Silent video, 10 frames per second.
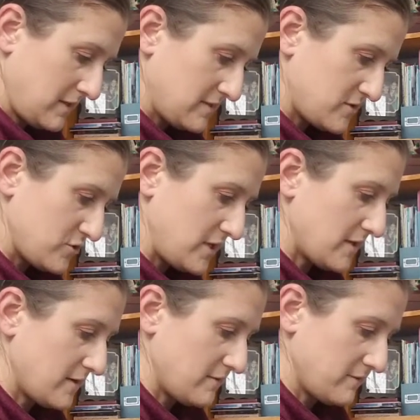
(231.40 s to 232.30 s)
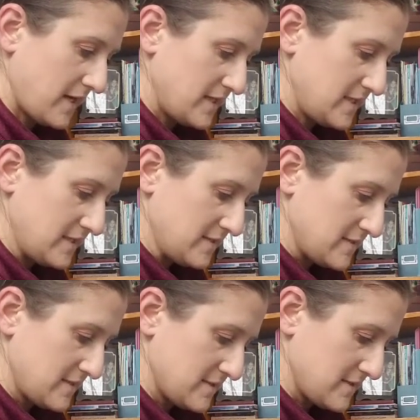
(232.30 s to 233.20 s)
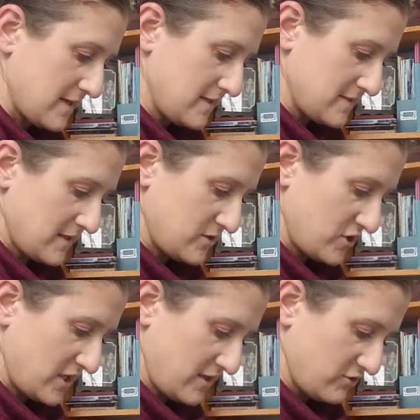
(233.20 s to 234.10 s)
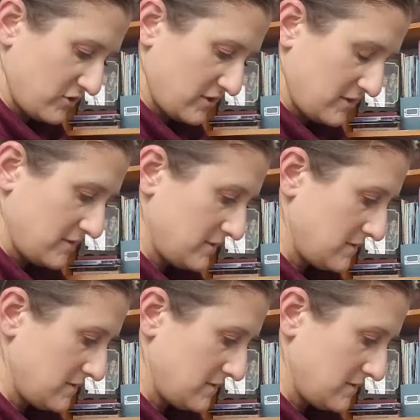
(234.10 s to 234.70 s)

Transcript: History of Ideas in Science Education.